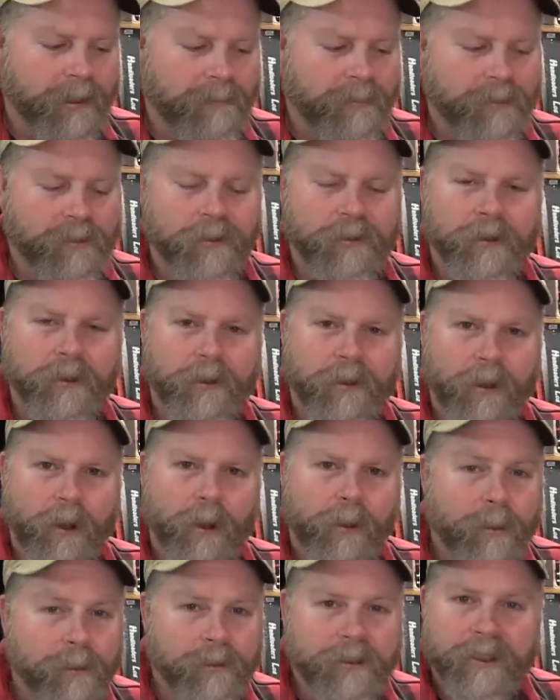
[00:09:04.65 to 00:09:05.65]
If you just look at
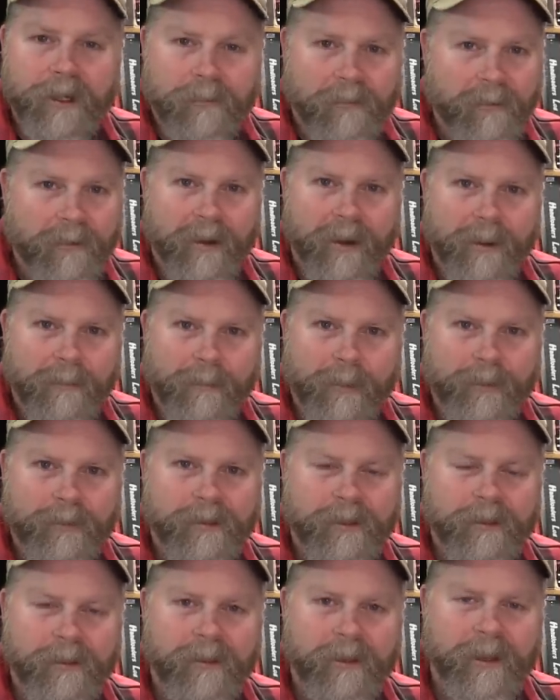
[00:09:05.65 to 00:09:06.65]
all those different
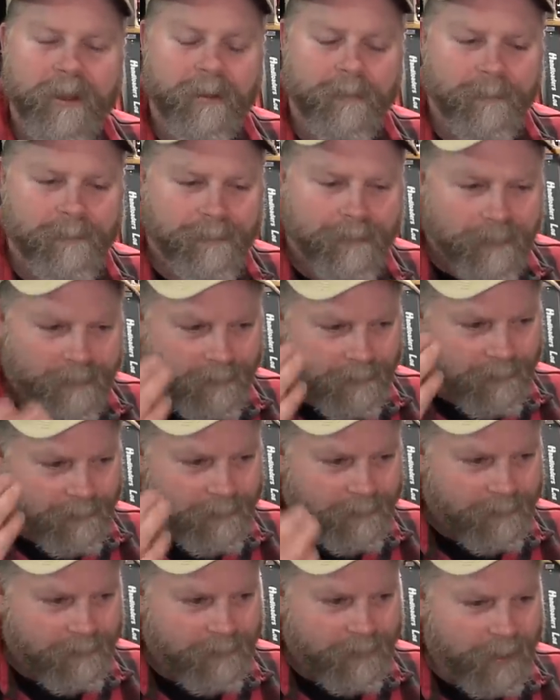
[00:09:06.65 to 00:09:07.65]
numbers and think
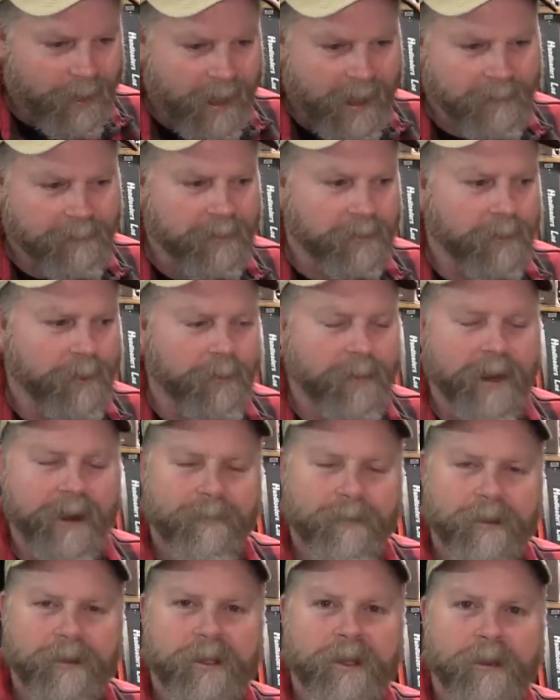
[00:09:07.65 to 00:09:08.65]
you have to load
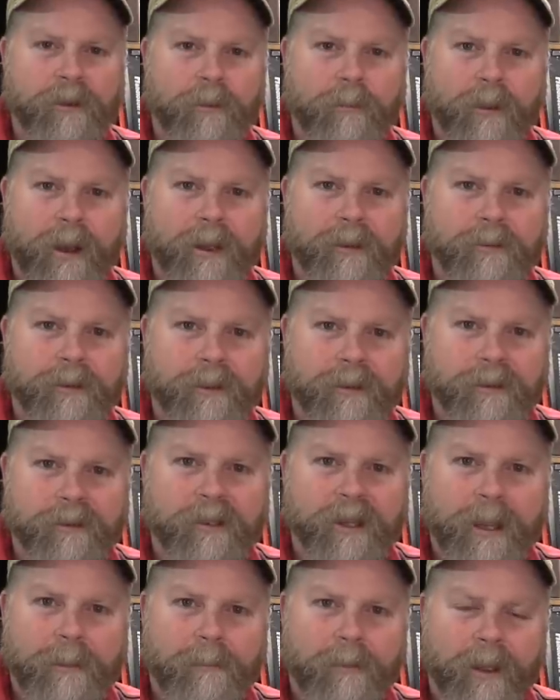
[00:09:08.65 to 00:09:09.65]
every single round to the
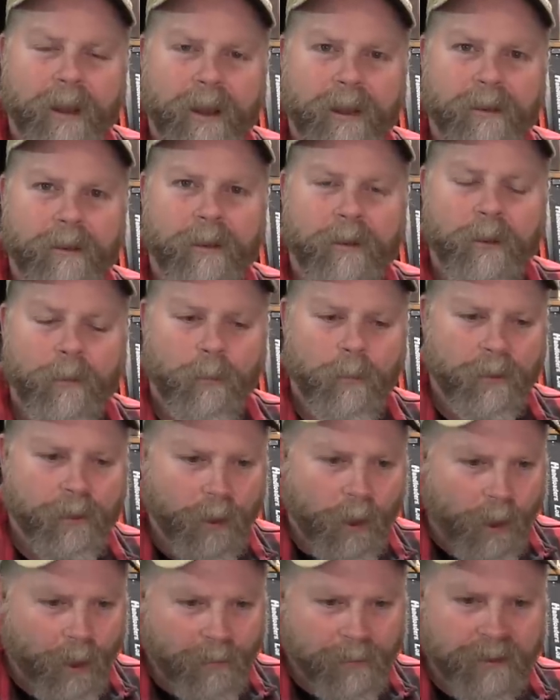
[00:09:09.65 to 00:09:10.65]
same length with
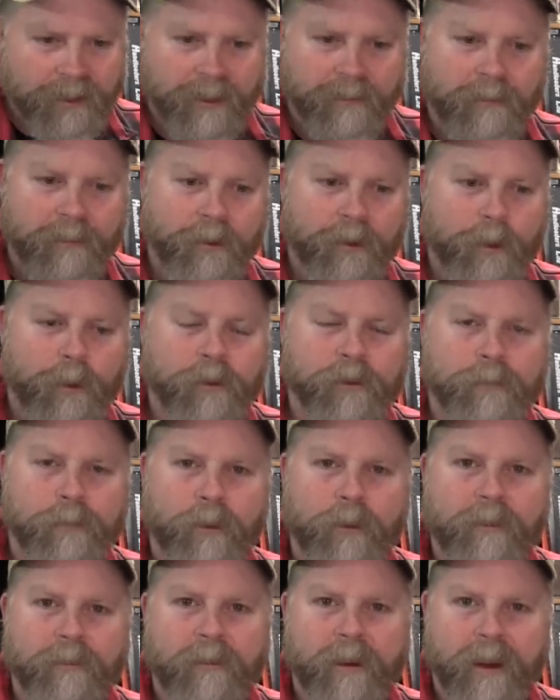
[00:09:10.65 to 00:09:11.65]
all the different nose
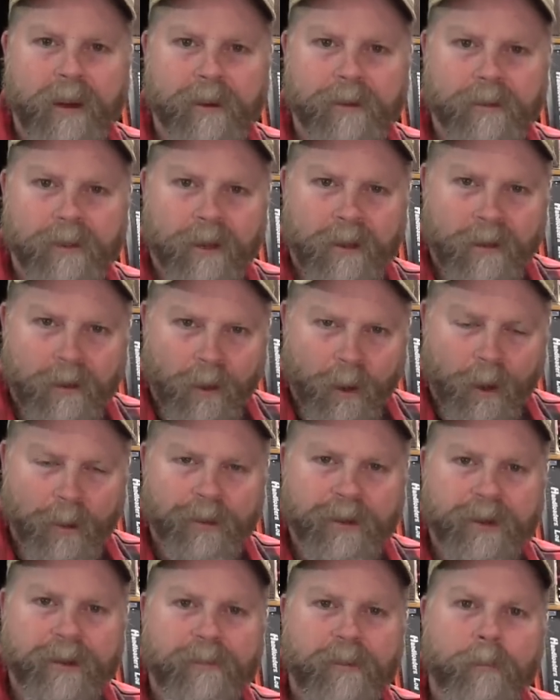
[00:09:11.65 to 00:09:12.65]
profiles, all
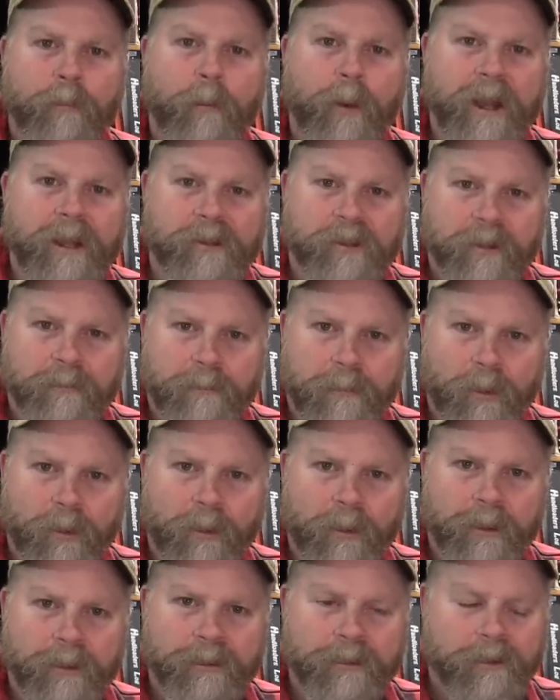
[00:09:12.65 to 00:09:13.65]
the different weights of
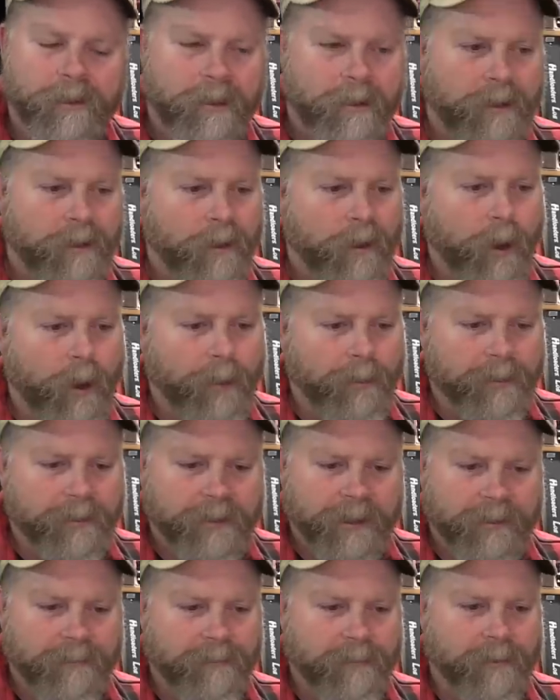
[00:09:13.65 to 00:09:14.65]
bullets, all the
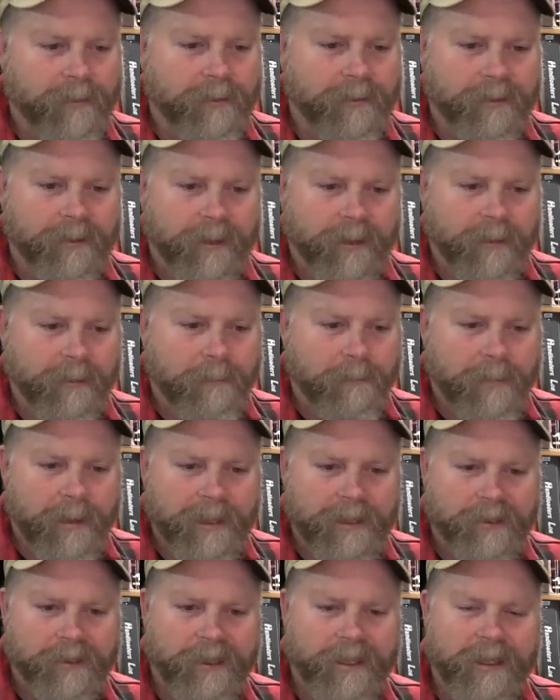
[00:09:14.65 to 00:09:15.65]
different
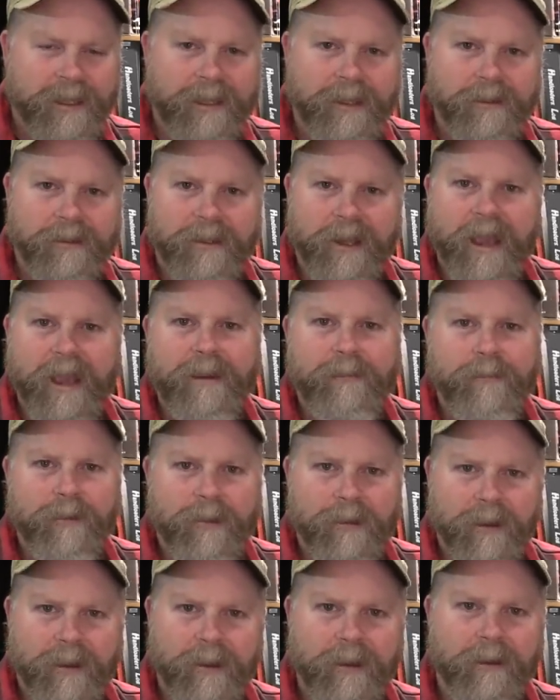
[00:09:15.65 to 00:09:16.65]
BCs,
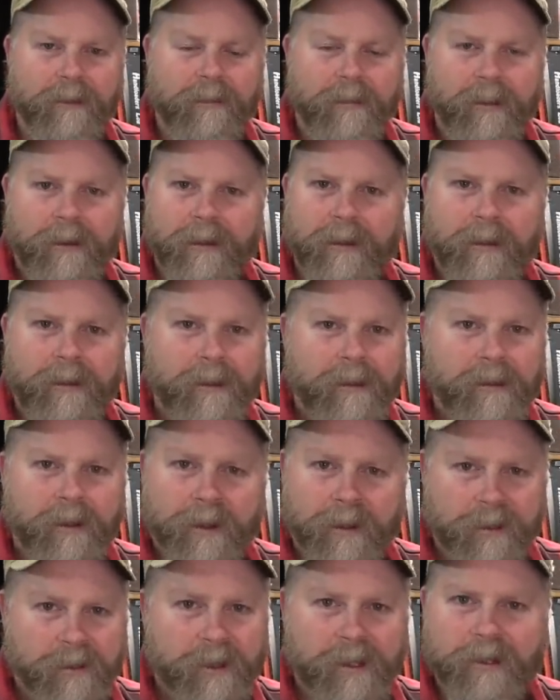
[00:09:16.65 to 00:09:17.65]
everything, you
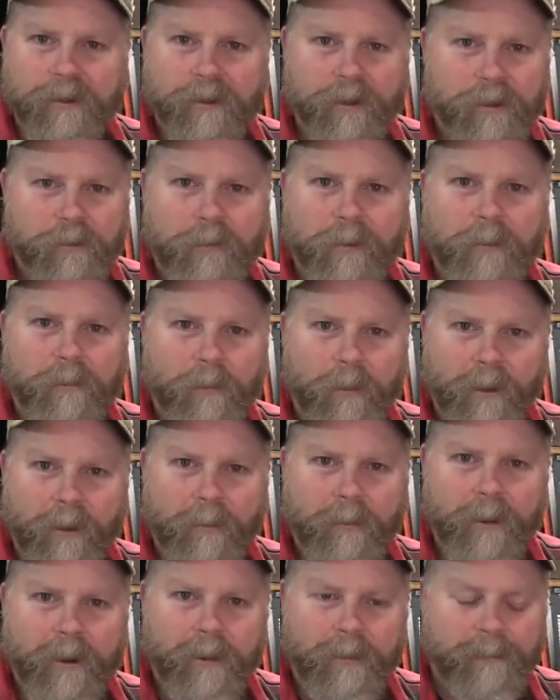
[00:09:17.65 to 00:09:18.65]
can see it just wouldn't
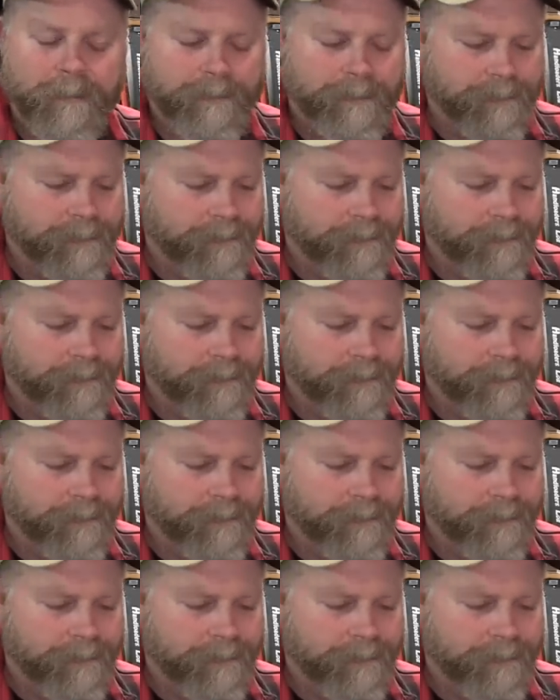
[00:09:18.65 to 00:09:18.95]
work well.